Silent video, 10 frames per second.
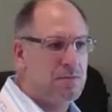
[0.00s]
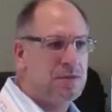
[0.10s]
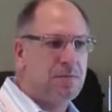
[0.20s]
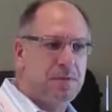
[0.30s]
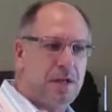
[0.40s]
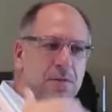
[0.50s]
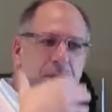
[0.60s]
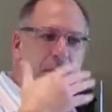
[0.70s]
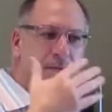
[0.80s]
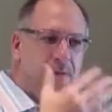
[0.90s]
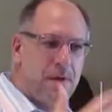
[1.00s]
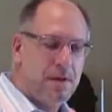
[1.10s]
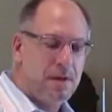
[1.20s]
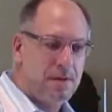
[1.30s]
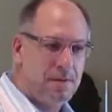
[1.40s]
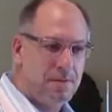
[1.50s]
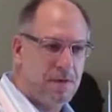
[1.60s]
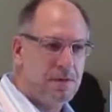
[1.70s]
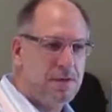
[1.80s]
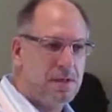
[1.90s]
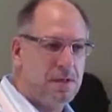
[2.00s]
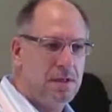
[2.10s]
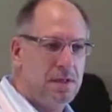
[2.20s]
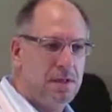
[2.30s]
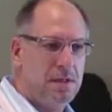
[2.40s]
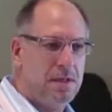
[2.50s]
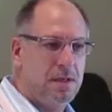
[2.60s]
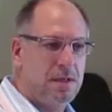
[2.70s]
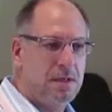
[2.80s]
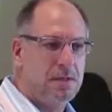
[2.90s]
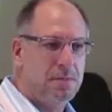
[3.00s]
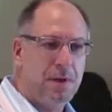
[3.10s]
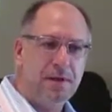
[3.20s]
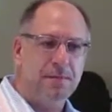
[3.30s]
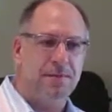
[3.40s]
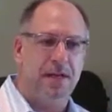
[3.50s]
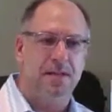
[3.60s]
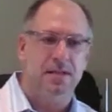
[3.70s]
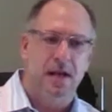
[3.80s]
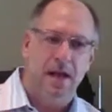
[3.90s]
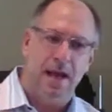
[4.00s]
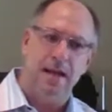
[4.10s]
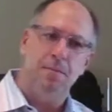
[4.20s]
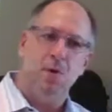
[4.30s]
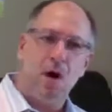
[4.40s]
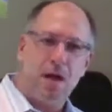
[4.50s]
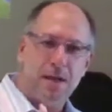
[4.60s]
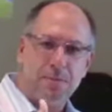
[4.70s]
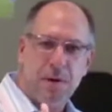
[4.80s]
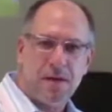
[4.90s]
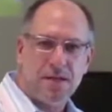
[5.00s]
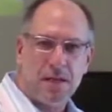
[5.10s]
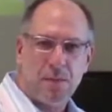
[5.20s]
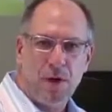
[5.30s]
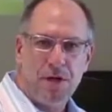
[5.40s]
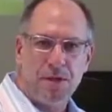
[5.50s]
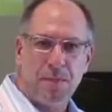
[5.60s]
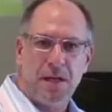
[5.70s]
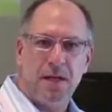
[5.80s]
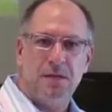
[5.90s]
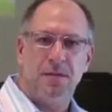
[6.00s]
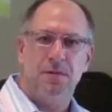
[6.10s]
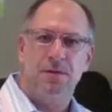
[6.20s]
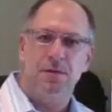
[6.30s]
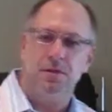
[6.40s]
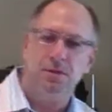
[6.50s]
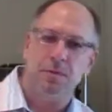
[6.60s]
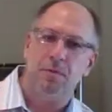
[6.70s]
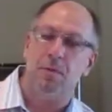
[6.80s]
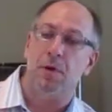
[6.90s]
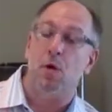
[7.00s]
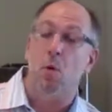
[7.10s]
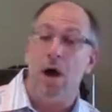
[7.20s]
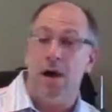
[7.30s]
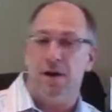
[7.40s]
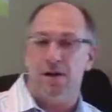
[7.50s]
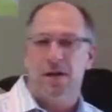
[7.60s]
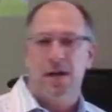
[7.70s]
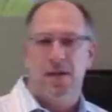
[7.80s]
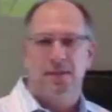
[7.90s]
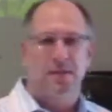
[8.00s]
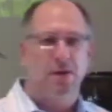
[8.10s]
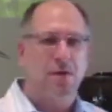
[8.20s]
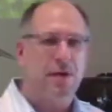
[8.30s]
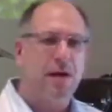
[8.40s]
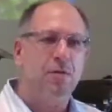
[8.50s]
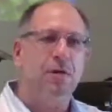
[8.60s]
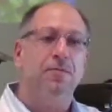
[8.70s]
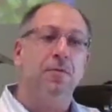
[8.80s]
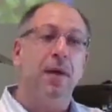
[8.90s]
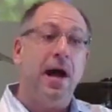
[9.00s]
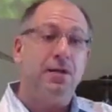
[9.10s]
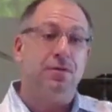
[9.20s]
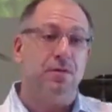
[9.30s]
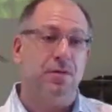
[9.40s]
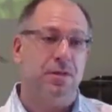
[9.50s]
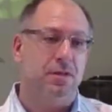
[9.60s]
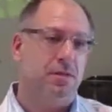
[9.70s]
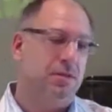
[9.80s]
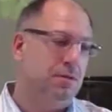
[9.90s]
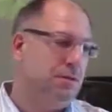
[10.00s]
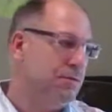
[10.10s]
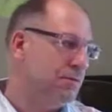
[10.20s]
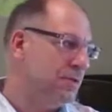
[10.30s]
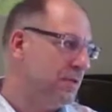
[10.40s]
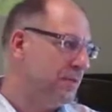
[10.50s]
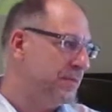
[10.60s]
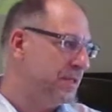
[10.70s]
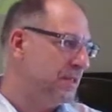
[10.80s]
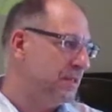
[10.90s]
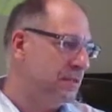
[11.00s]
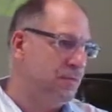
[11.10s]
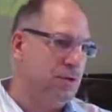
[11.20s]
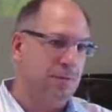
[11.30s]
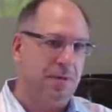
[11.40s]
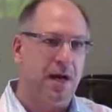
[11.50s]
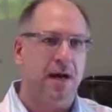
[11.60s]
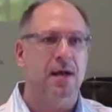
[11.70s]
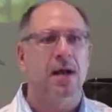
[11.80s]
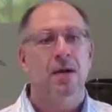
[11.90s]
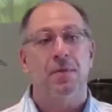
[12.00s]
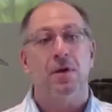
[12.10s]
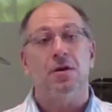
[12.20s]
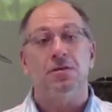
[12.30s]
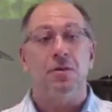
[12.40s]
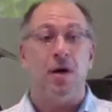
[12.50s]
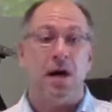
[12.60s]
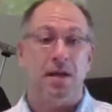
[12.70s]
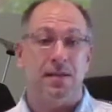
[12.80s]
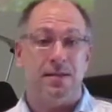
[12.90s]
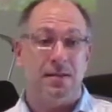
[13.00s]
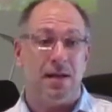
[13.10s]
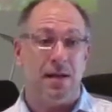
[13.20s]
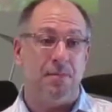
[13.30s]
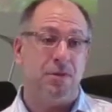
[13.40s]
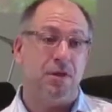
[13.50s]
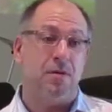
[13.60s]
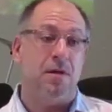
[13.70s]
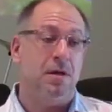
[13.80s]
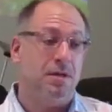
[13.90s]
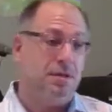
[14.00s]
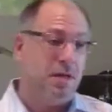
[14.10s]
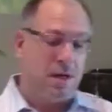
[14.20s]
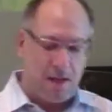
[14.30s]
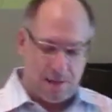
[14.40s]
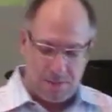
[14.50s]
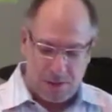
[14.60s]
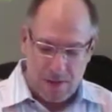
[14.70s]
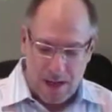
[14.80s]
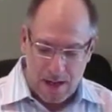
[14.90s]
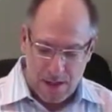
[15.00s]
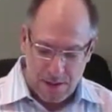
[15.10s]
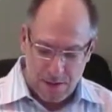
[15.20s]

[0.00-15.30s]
was celebrating the first, the uh, spring feast, and they brought, that part of celebration, because the Jewish people were required to go not only for Passover to, to Jerusalem to, to, worship God, but also on this time, uh, um, Shabbat.